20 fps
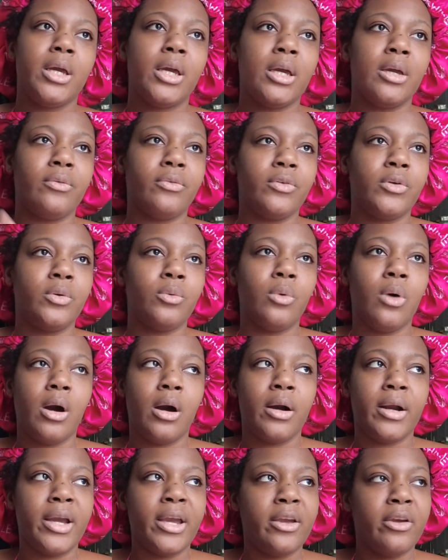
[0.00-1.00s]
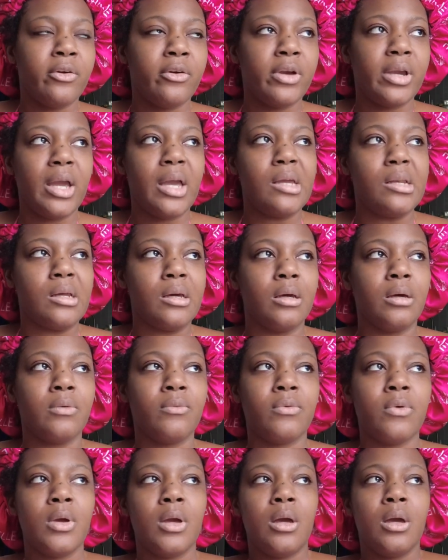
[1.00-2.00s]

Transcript: if you are a creative,